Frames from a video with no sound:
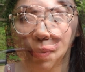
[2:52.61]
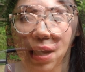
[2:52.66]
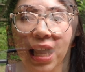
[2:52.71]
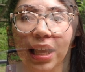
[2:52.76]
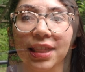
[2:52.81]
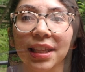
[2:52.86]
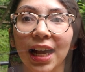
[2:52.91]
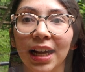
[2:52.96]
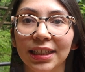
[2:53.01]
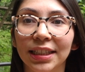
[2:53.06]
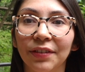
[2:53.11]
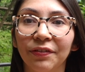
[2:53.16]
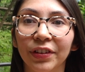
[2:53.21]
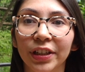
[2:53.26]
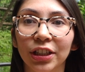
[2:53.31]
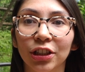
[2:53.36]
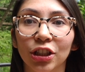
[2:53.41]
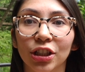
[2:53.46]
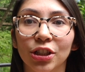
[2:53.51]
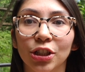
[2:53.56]
and that
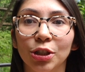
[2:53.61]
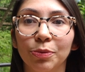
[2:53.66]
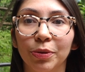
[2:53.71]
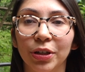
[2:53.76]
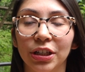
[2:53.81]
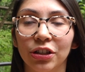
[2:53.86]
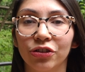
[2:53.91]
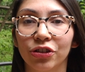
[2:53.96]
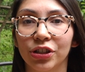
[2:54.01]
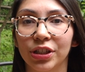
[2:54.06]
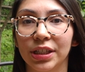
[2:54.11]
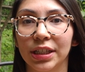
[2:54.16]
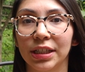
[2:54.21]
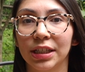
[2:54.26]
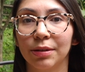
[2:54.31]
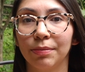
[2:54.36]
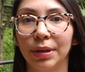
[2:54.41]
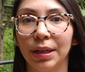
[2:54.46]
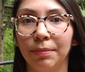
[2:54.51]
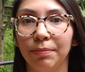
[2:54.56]
definitely looks super interesting
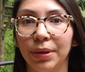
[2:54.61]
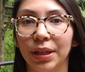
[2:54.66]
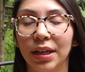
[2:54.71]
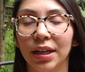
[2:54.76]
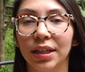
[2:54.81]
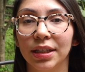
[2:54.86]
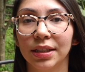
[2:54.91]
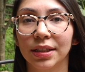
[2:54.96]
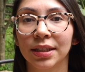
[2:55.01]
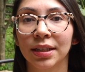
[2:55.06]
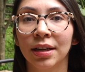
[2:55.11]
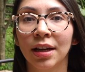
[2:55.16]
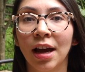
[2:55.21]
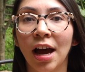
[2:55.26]
to me because